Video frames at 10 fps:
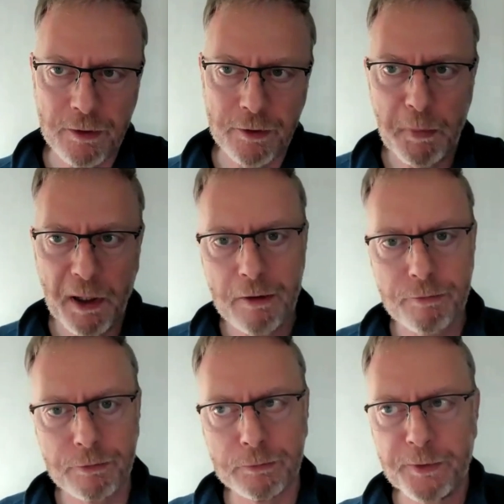on the
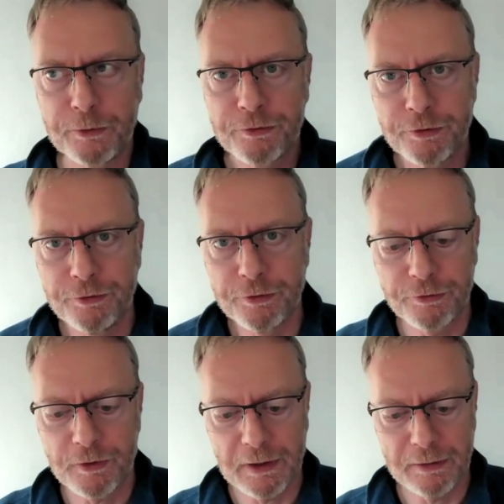platform not to
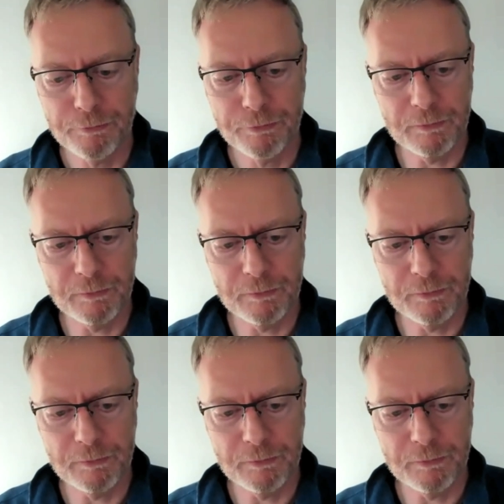just kind of